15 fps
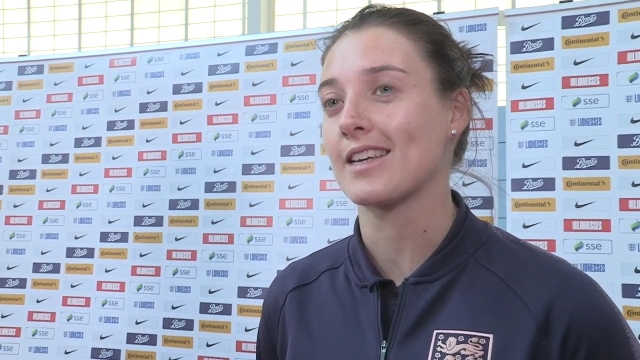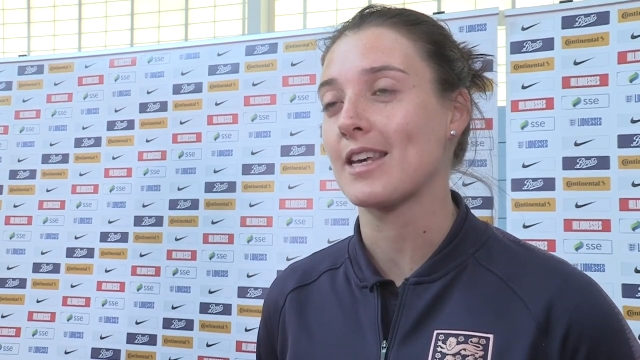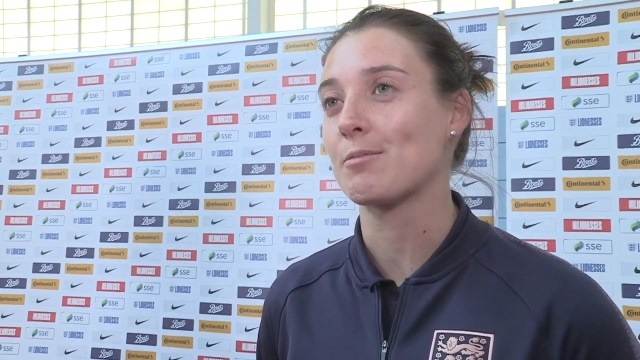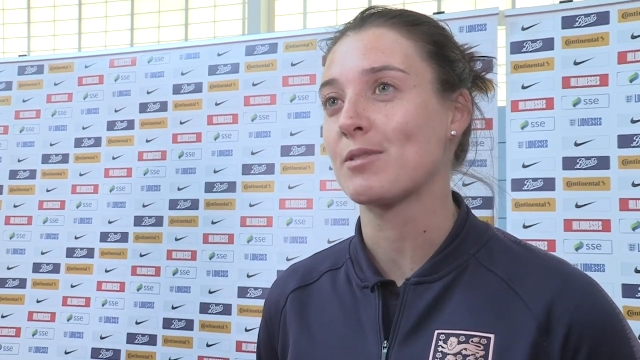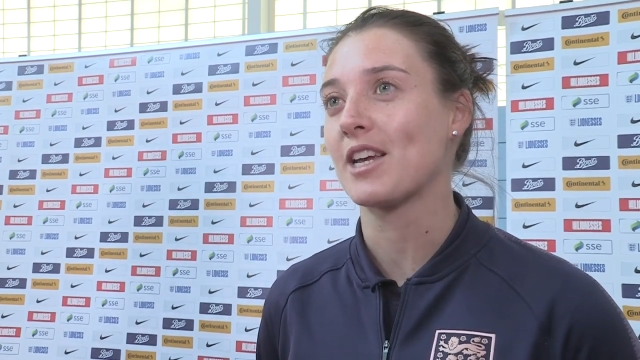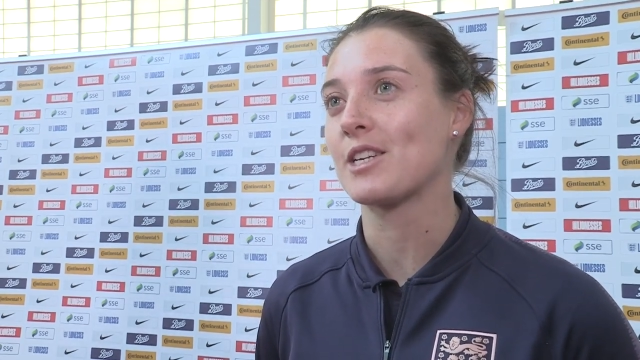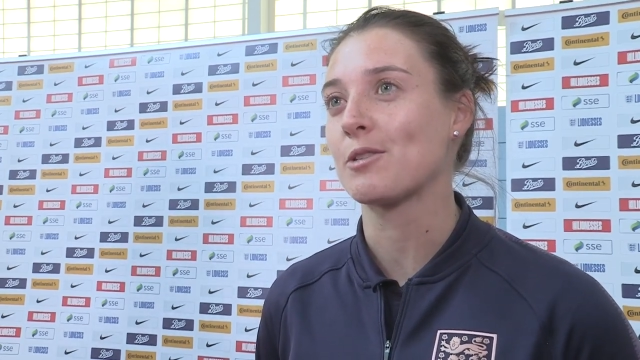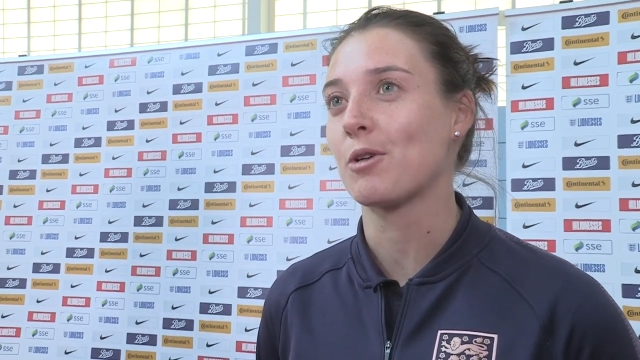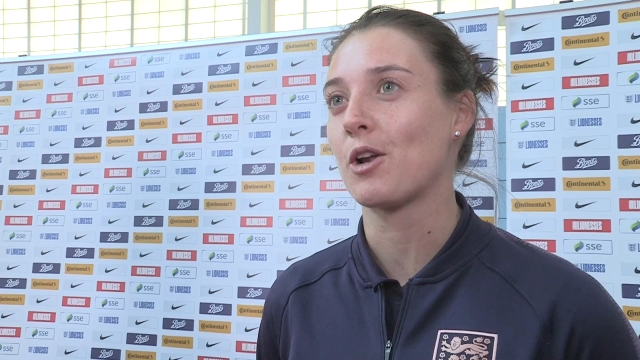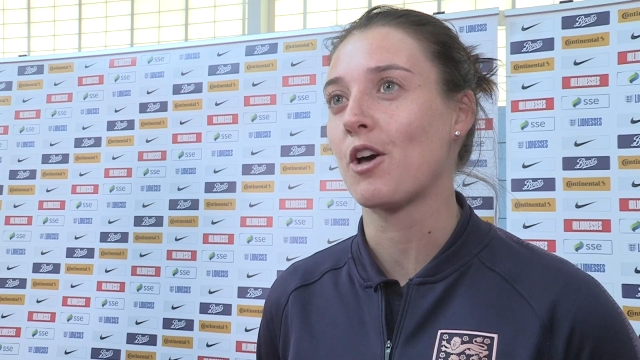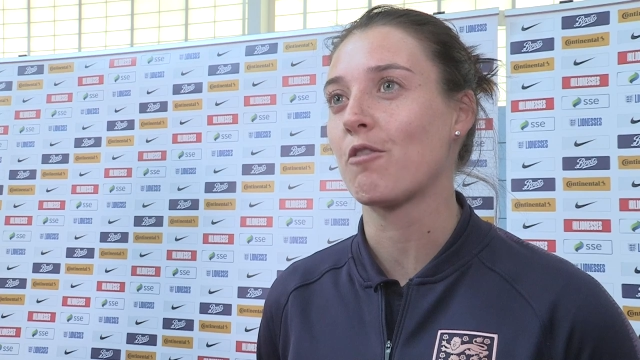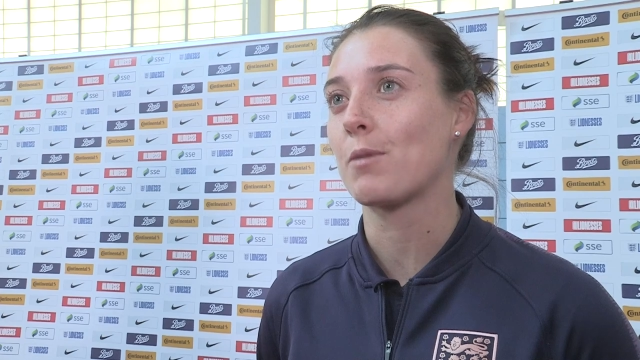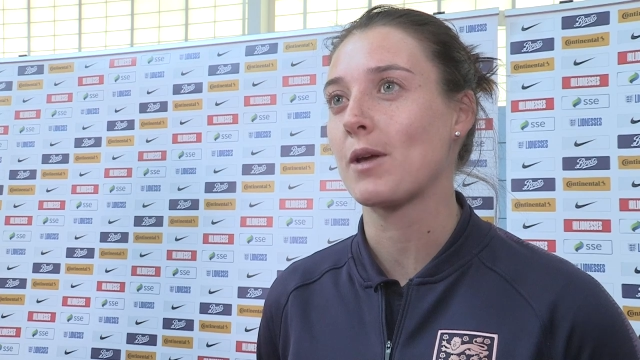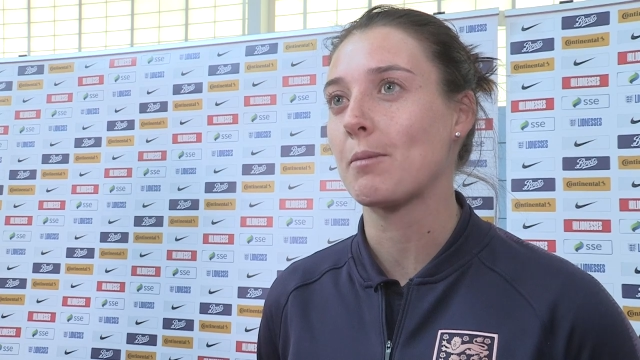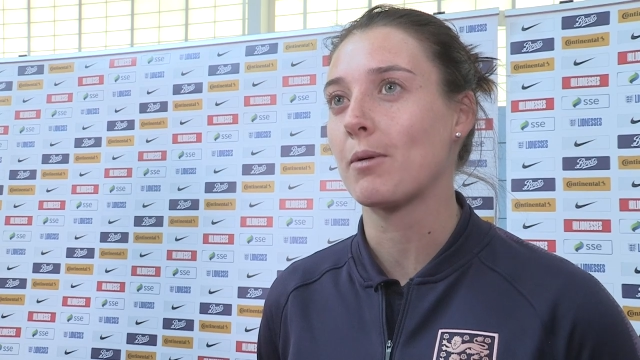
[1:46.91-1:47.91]
I keep saying to a
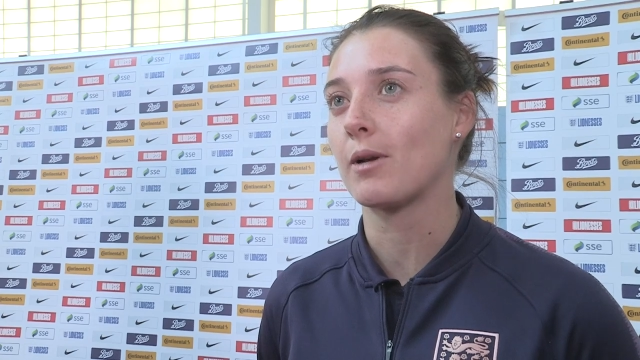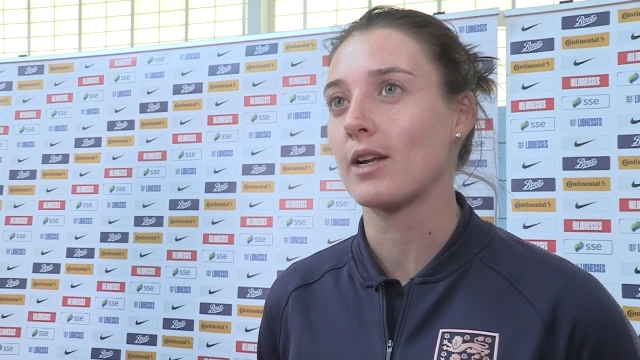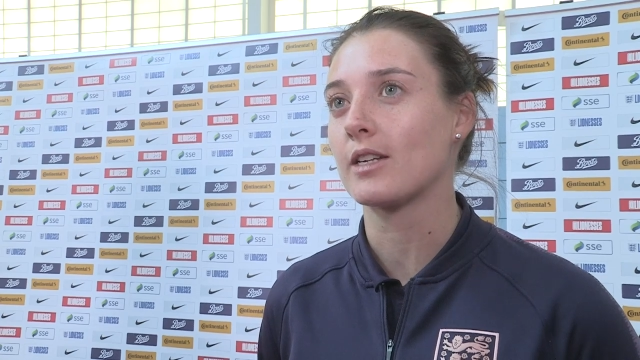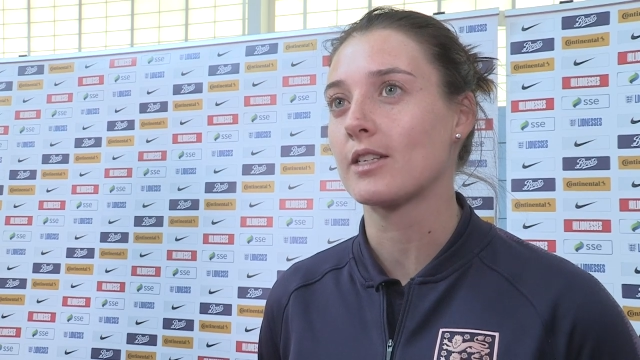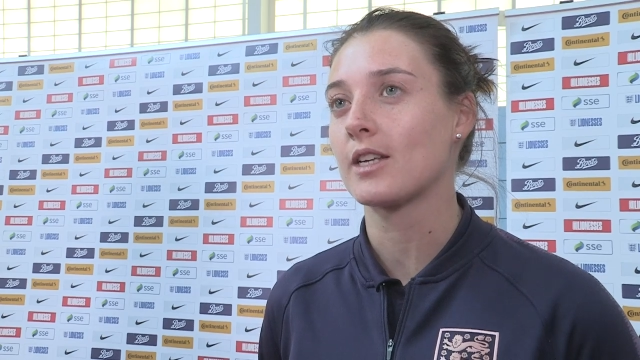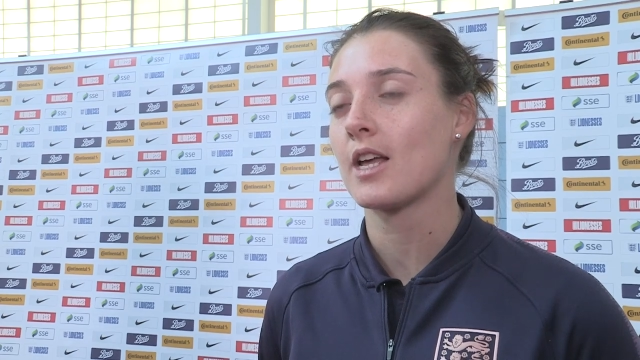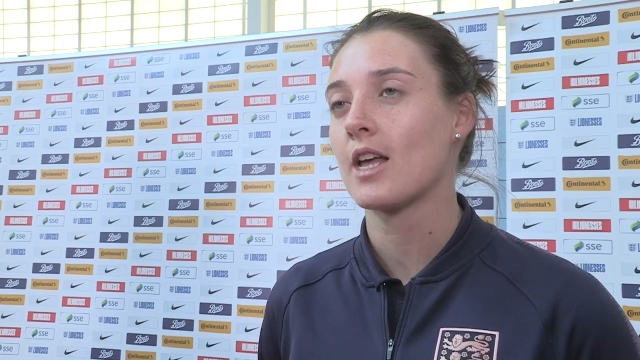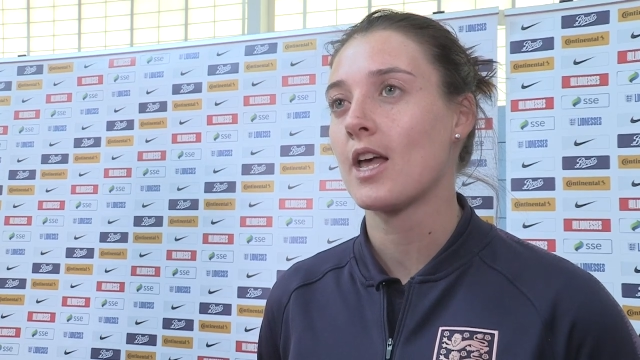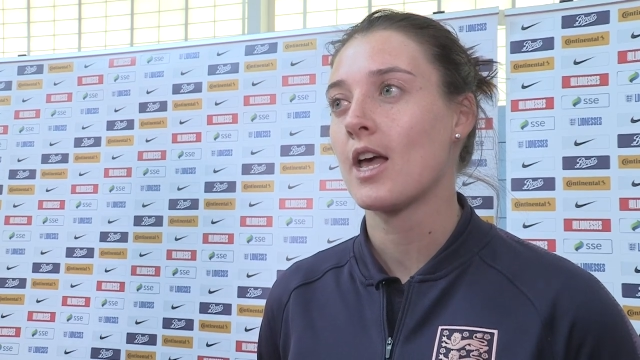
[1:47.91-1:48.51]
lot of people is,